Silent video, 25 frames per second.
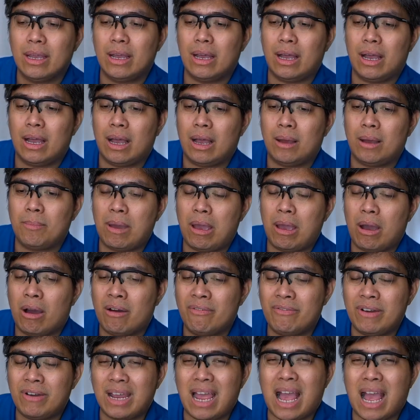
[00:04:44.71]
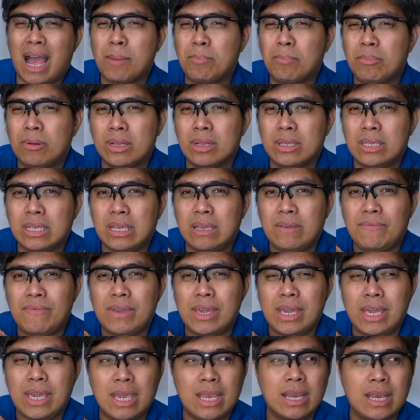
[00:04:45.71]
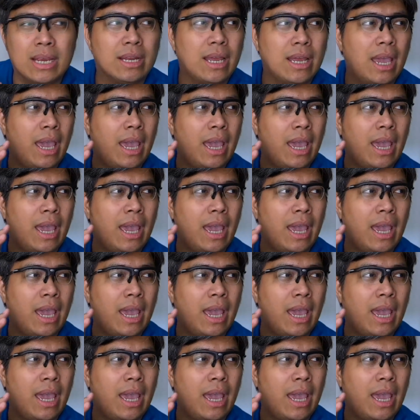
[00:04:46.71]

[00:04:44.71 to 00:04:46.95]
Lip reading: by offering Apple TV here.